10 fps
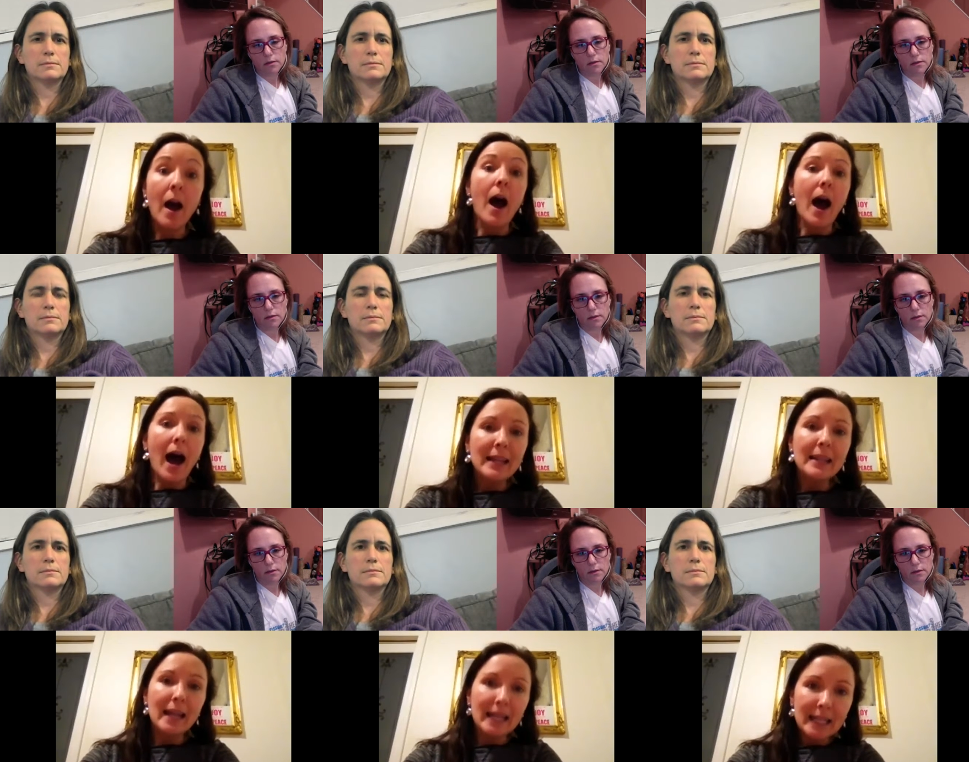Speaker 1: I like
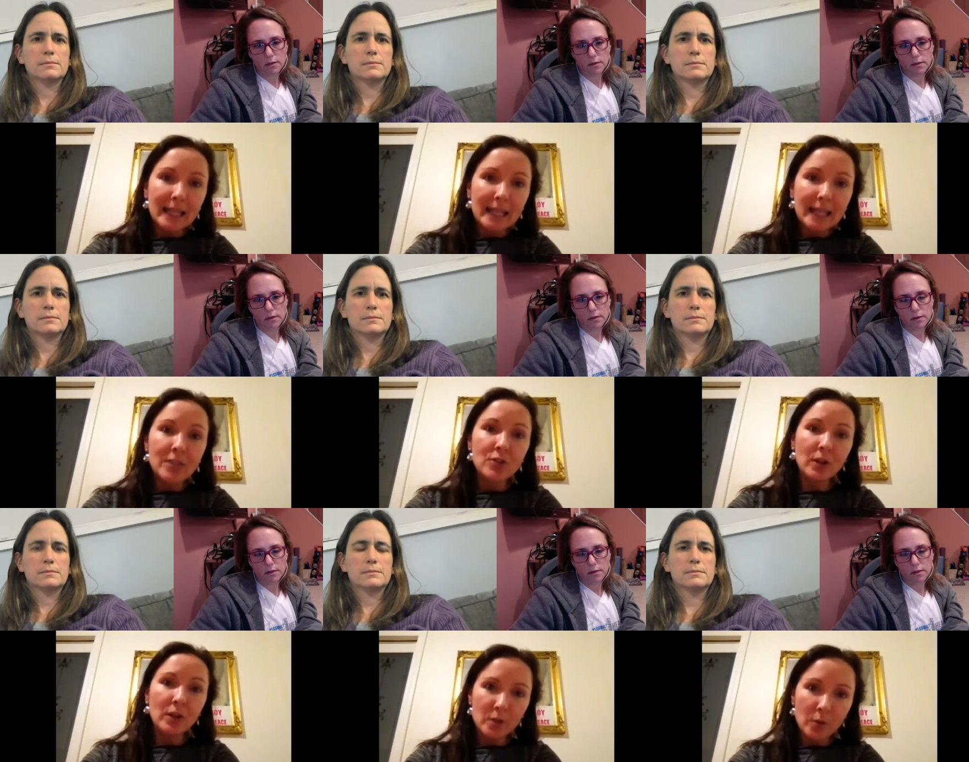Instagram
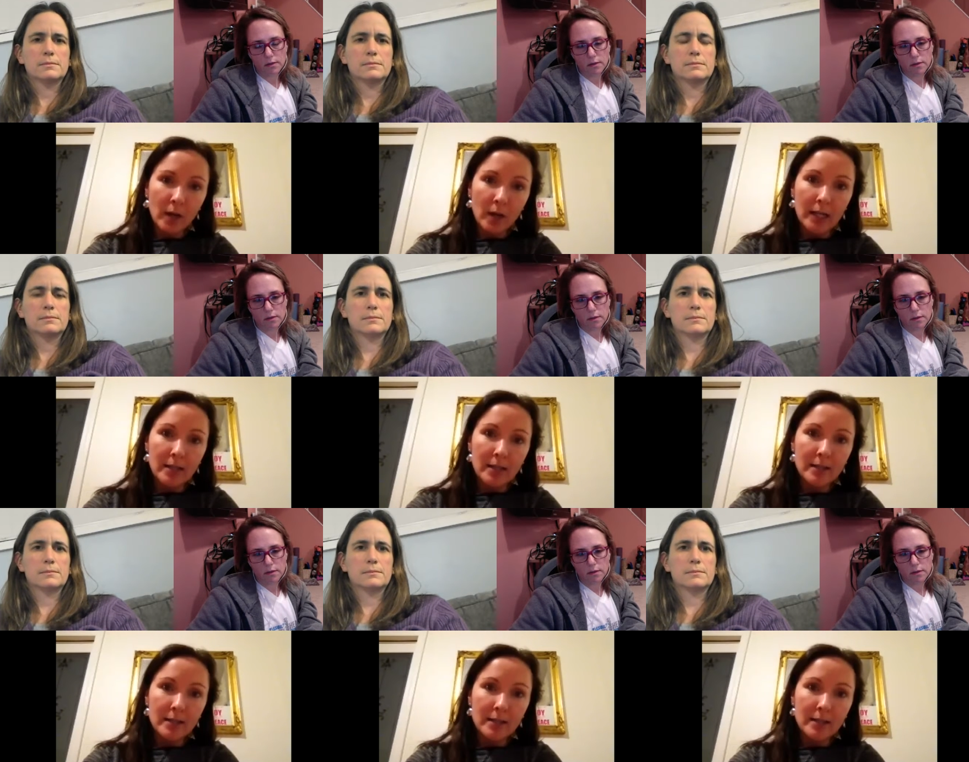stories.